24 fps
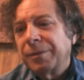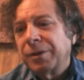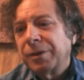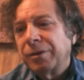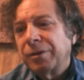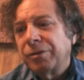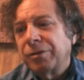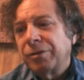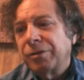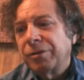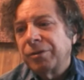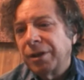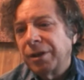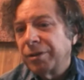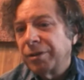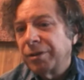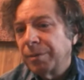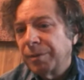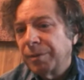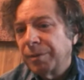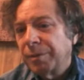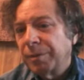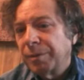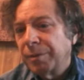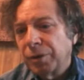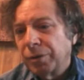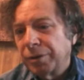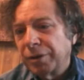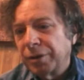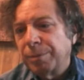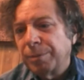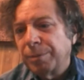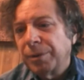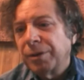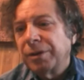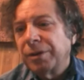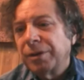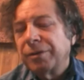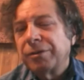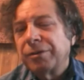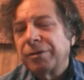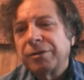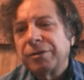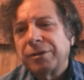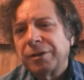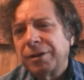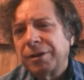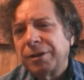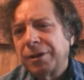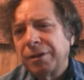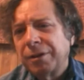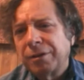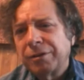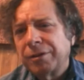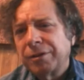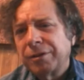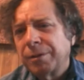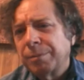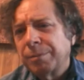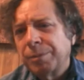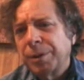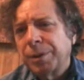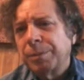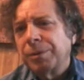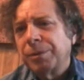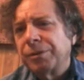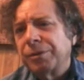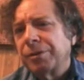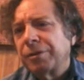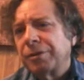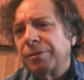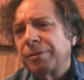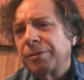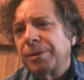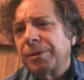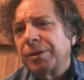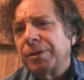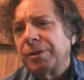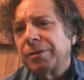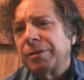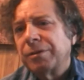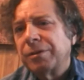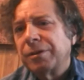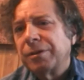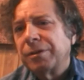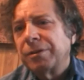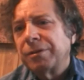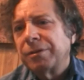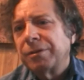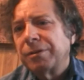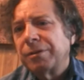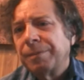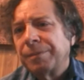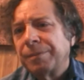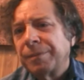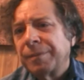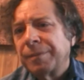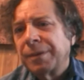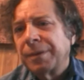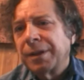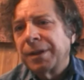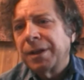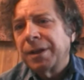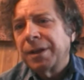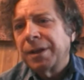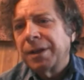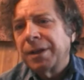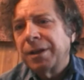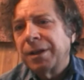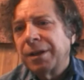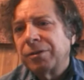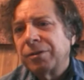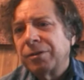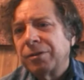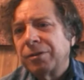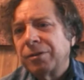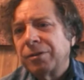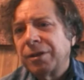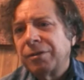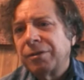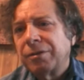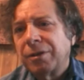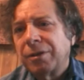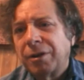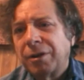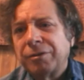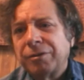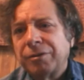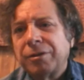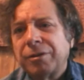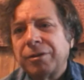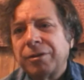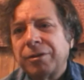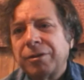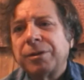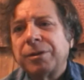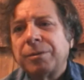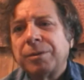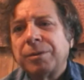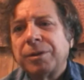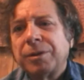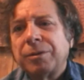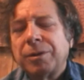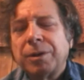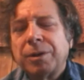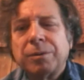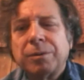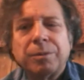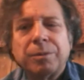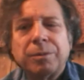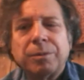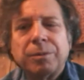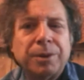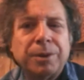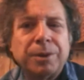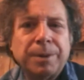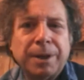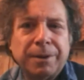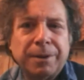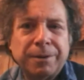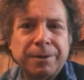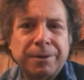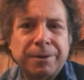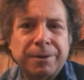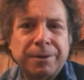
share some of your own experiences and hear some people's experiences. And so that's largely what the retreat will be about.